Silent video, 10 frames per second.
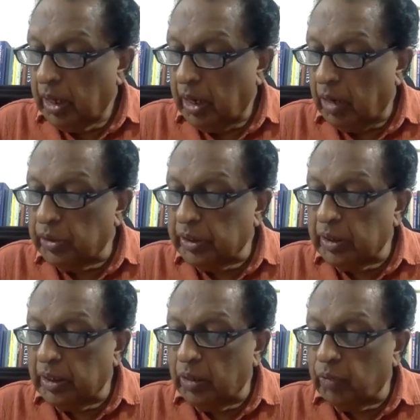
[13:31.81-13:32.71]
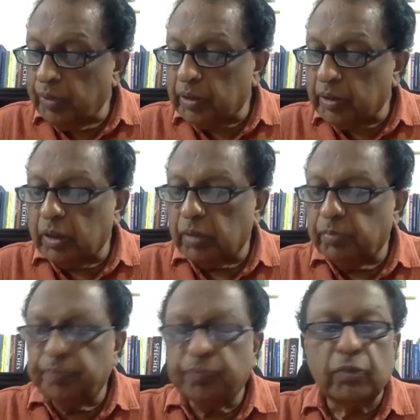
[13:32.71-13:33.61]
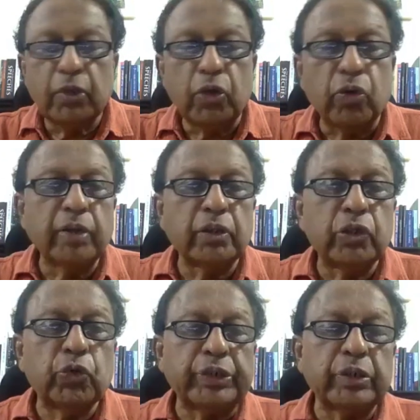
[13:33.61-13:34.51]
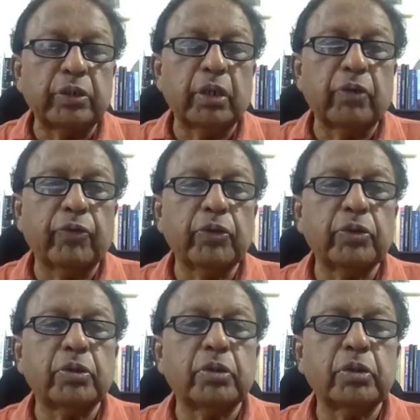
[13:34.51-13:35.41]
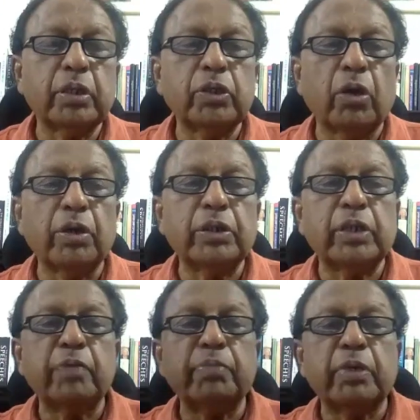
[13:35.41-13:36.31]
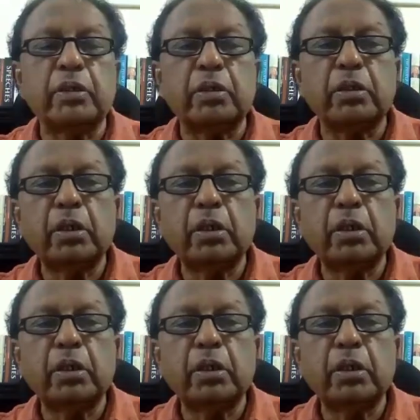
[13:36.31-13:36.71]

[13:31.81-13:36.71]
How did they deal with um, the Ukraine situation? Of course, in the joint statement,